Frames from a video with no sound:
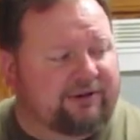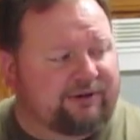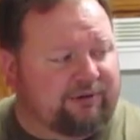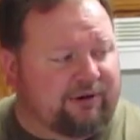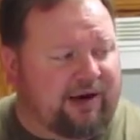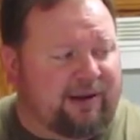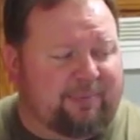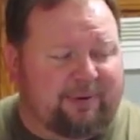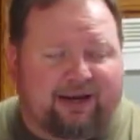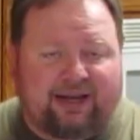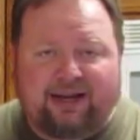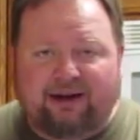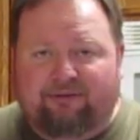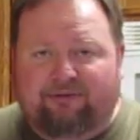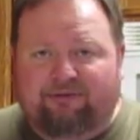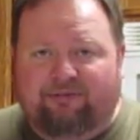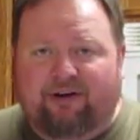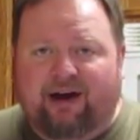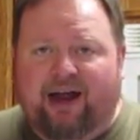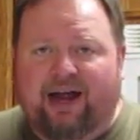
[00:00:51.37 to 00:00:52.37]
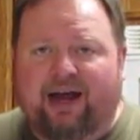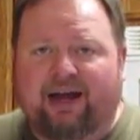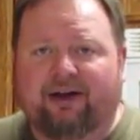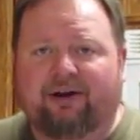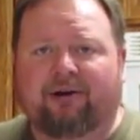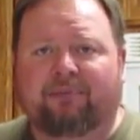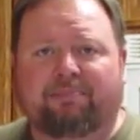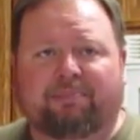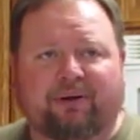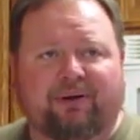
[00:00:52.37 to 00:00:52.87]
drop it in a
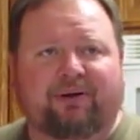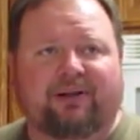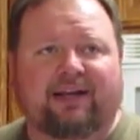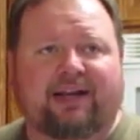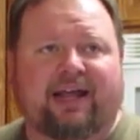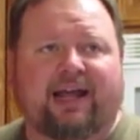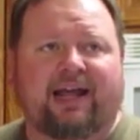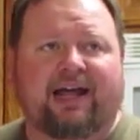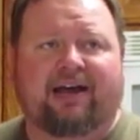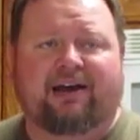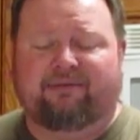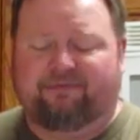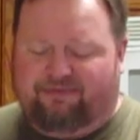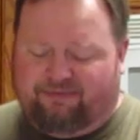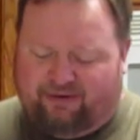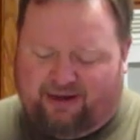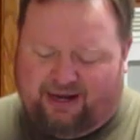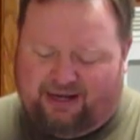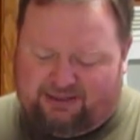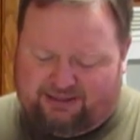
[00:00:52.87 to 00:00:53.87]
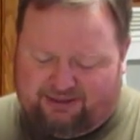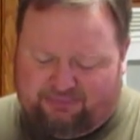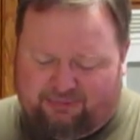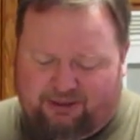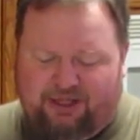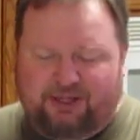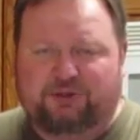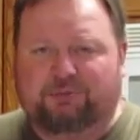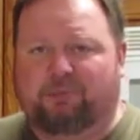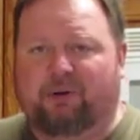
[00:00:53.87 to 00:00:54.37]
fryer, pull it out, fry
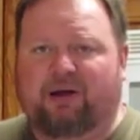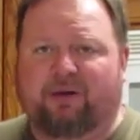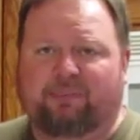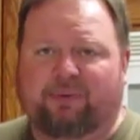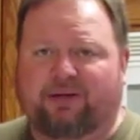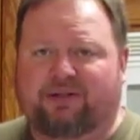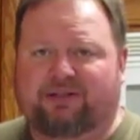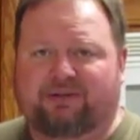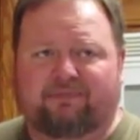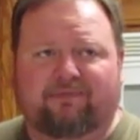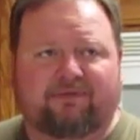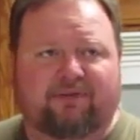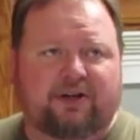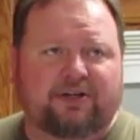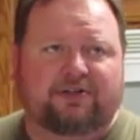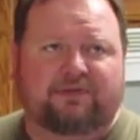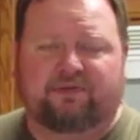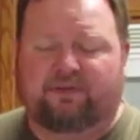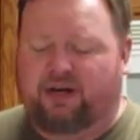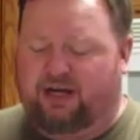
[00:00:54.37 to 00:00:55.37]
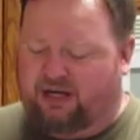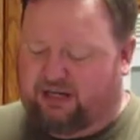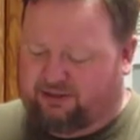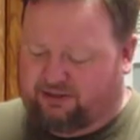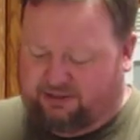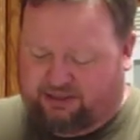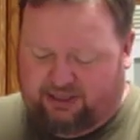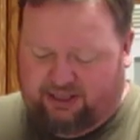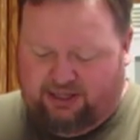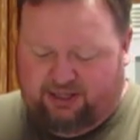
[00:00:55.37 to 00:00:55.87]
some hush puppies, some french
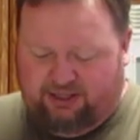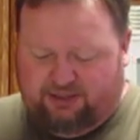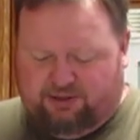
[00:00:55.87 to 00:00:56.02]
fries,